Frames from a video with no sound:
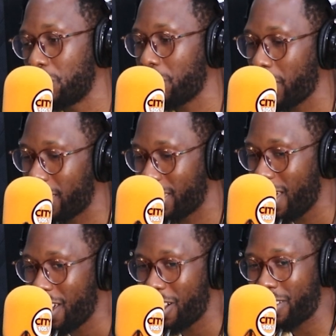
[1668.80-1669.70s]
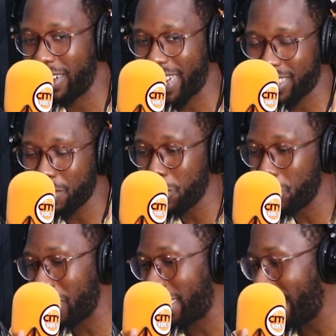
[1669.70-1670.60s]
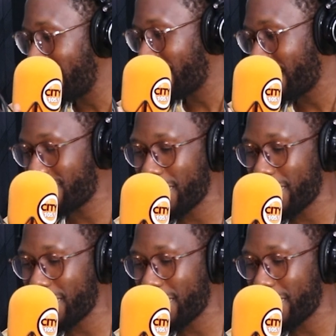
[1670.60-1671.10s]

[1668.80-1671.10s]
Okay. All right. That's the music gig.